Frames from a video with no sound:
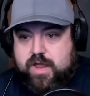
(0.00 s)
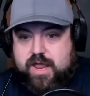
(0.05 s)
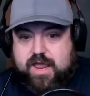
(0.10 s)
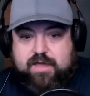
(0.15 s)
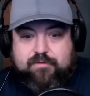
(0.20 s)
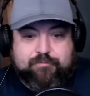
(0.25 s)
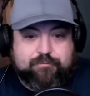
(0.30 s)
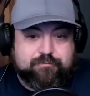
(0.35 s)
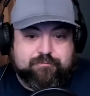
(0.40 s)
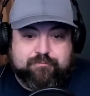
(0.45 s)

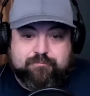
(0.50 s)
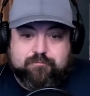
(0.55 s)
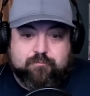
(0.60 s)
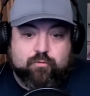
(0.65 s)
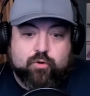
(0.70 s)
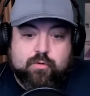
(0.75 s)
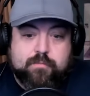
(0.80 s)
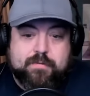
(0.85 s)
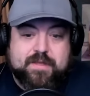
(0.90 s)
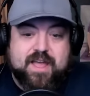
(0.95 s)
if
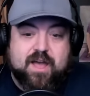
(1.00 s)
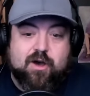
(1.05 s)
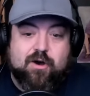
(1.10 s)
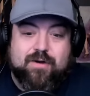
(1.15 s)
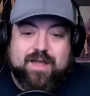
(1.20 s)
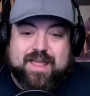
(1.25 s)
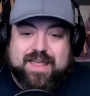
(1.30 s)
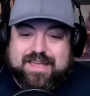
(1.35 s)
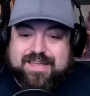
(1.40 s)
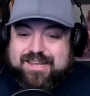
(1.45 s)

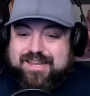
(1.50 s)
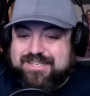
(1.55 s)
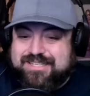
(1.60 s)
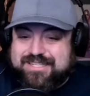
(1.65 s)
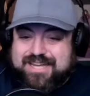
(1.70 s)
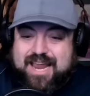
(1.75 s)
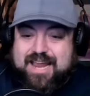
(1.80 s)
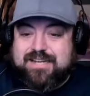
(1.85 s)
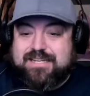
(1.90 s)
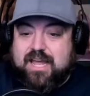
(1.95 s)
Rubio
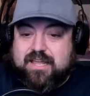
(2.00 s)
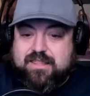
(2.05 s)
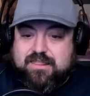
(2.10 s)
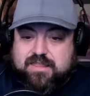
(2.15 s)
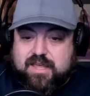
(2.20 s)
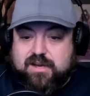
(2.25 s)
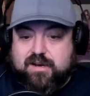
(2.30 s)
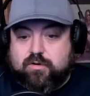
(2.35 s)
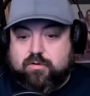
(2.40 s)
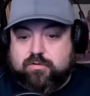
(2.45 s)
is
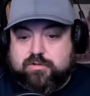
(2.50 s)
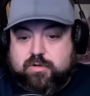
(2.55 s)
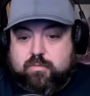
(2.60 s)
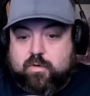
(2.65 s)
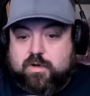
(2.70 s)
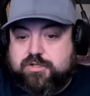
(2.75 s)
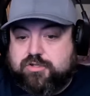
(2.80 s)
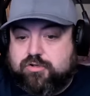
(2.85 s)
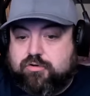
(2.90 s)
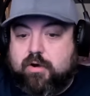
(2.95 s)
antithetical to
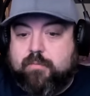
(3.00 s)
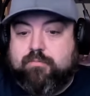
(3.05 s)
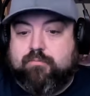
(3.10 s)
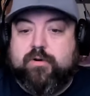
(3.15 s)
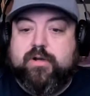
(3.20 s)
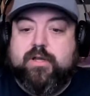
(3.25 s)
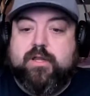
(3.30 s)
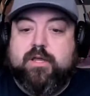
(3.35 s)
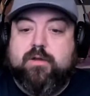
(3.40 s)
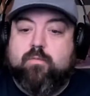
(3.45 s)
what Trump
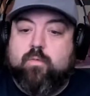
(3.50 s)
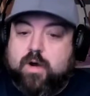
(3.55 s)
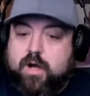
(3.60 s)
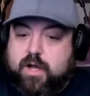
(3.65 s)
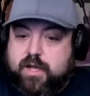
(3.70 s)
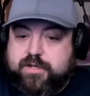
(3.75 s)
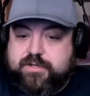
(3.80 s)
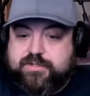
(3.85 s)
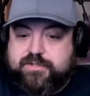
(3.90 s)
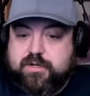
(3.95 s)
really
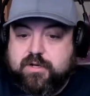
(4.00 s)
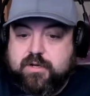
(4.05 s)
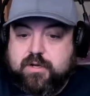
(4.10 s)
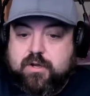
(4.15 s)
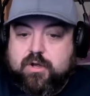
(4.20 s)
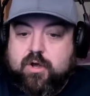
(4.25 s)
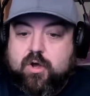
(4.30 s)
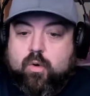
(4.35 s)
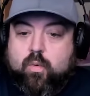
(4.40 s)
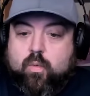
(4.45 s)
wants,
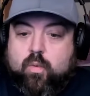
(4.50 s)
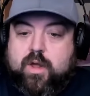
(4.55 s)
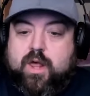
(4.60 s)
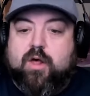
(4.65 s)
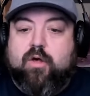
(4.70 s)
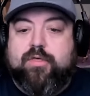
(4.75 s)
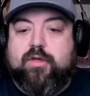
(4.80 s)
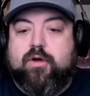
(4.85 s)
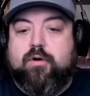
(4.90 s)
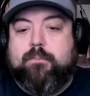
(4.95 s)

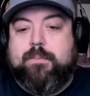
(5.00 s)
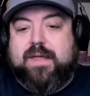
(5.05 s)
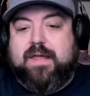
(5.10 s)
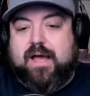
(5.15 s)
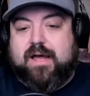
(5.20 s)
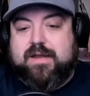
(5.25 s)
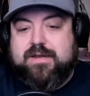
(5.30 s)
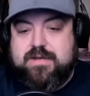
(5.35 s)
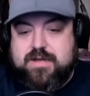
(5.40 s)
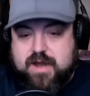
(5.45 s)
will there
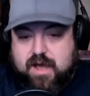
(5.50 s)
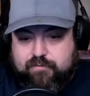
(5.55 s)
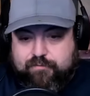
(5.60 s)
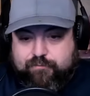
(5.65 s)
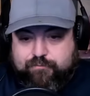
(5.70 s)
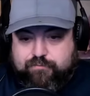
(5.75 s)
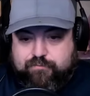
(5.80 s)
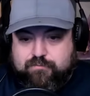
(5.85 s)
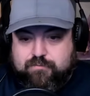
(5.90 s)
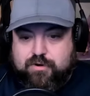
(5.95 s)
be
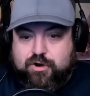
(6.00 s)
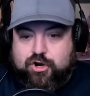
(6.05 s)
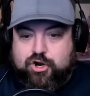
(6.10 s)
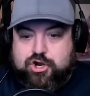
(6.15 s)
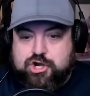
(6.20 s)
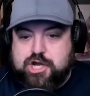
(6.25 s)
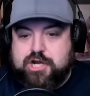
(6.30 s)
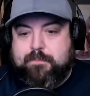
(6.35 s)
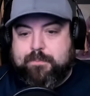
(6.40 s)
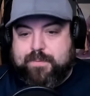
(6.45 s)
enough
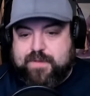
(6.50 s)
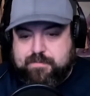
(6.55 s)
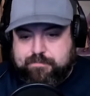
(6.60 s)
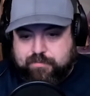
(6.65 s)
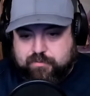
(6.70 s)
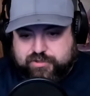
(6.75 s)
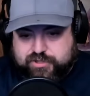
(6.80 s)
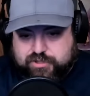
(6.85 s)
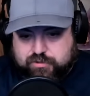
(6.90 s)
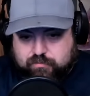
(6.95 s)
good
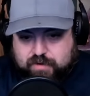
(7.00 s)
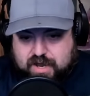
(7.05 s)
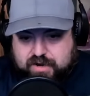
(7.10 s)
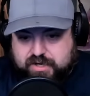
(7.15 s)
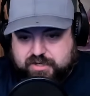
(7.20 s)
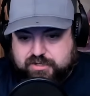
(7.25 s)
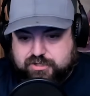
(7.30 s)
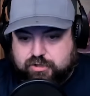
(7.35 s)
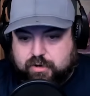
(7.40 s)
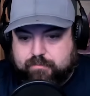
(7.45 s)
people
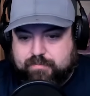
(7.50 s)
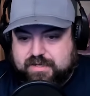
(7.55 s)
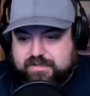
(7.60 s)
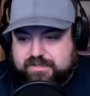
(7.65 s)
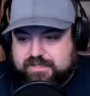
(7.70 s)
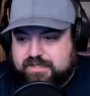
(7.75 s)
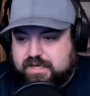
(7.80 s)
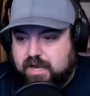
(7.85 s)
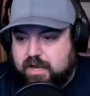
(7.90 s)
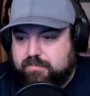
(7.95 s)
surrounding Trump
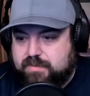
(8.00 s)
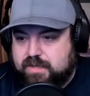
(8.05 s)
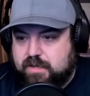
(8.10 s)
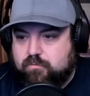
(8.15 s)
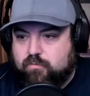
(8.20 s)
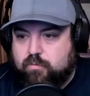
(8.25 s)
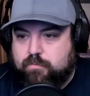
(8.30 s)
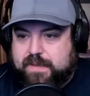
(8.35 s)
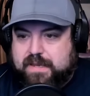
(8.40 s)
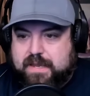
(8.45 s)
this time
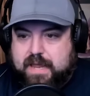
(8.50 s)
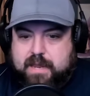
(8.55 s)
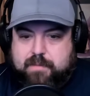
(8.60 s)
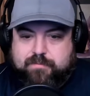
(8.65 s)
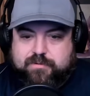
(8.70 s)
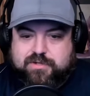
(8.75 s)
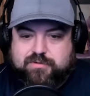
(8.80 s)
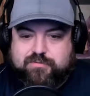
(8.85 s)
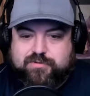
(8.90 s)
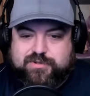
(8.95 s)
that will be
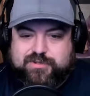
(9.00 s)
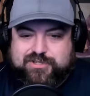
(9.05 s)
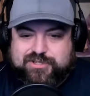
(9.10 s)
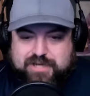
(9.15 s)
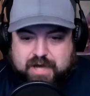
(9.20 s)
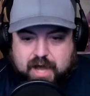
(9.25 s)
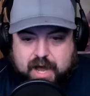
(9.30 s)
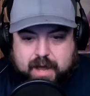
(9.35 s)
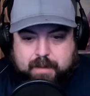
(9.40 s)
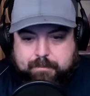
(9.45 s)
able to
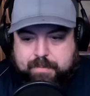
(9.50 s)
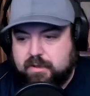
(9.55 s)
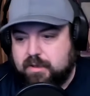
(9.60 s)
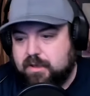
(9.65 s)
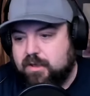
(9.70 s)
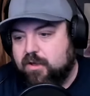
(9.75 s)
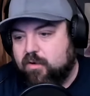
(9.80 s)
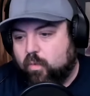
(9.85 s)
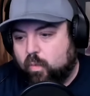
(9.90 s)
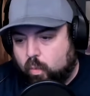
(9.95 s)
stop
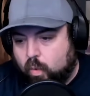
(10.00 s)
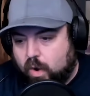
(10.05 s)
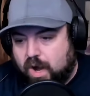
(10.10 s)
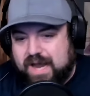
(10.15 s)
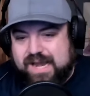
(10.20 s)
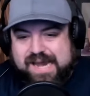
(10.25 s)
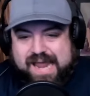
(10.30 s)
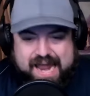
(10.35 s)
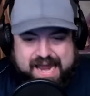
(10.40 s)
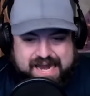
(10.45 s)

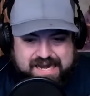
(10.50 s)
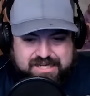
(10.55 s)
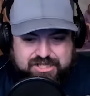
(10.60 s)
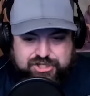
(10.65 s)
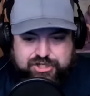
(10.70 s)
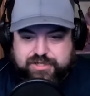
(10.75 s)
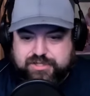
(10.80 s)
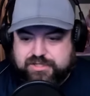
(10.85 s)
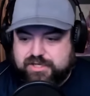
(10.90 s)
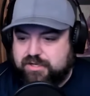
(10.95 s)
one
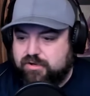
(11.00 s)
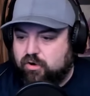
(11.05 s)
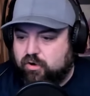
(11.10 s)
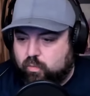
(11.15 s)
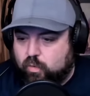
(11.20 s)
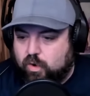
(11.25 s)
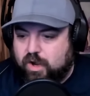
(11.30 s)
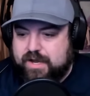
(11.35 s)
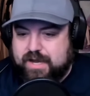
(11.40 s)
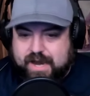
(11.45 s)
agent or
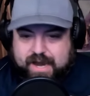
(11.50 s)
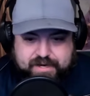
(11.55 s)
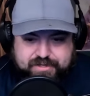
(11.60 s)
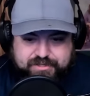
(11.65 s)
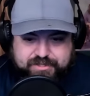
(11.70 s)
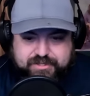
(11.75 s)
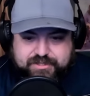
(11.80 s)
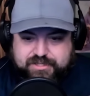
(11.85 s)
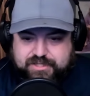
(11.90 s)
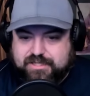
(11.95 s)
one
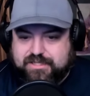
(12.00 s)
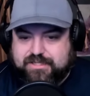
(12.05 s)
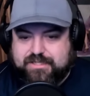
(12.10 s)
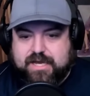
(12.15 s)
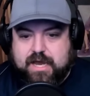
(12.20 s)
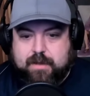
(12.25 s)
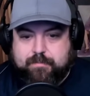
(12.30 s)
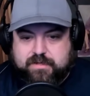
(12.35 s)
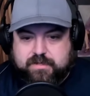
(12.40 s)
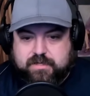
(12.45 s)
agency
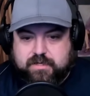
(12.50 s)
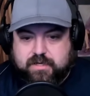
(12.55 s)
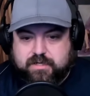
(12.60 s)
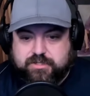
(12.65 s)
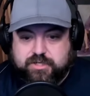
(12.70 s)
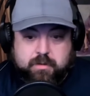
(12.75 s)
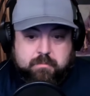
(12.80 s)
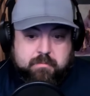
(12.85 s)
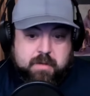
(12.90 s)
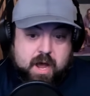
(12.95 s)

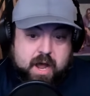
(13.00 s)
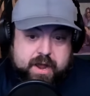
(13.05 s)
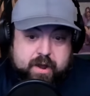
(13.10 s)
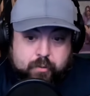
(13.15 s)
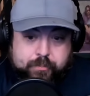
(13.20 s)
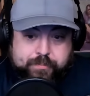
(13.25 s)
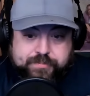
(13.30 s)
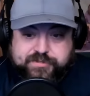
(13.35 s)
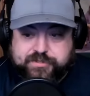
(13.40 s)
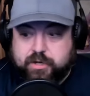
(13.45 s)
sabotaging him? I
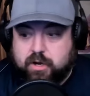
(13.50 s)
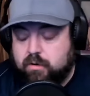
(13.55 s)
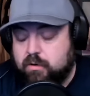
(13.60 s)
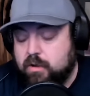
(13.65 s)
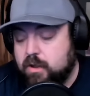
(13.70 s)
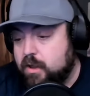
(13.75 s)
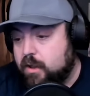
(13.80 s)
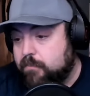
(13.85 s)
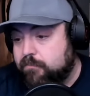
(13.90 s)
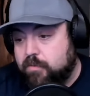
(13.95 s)
hope so.
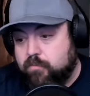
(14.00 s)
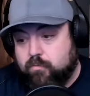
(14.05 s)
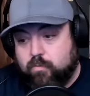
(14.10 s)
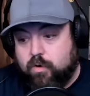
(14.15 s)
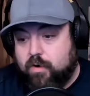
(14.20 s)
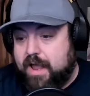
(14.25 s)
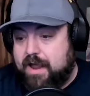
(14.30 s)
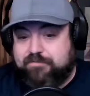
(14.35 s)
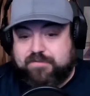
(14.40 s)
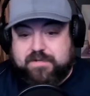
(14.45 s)
But
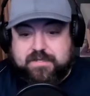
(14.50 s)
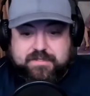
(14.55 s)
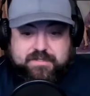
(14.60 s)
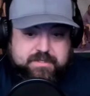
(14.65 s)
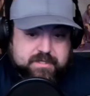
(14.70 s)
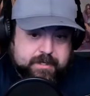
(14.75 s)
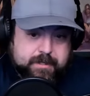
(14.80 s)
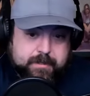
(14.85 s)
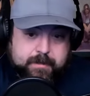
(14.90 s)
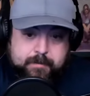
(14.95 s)
we'll have to
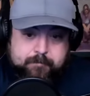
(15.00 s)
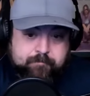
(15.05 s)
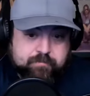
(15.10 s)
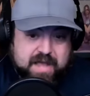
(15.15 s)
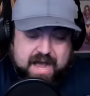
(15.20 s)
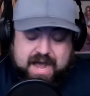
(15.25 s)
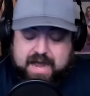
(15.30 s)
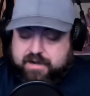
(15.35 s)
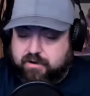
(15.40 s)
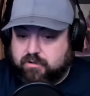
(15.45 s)
see.
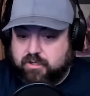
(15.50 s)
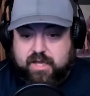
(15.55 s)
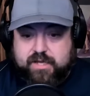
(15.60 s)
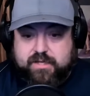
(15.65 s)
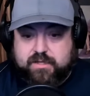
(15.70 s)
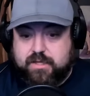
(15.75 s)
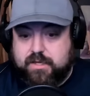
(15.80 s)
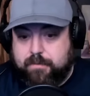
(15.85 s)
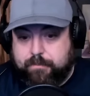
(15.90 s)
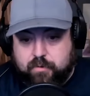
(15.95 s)
I don't
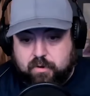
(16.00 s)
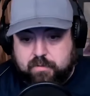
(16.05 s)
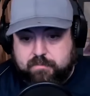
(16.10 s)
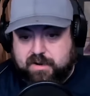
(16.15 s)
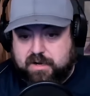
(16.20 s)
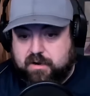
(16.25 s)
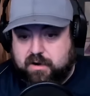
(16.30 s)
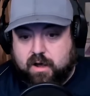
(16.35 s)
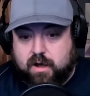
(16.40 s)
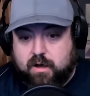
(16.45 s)
like the
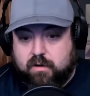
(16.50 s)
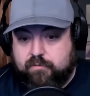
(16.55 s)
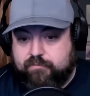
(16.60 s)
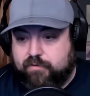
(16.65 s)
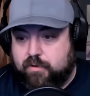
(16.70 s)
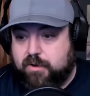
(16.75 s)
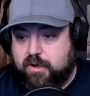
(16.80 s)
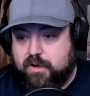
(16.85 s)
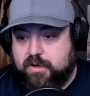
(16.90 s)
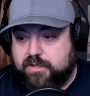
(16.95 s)
appointment at all,
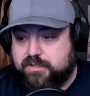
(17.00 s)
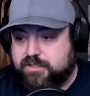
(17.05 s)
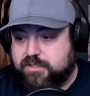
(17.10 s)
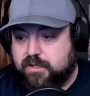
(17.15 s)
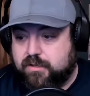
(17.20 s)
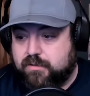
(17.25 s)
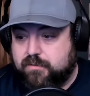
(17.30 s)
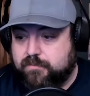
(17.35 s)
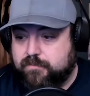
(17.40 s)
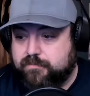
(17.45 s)
if I'm honest,
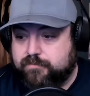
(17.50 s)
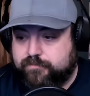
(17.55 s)
though.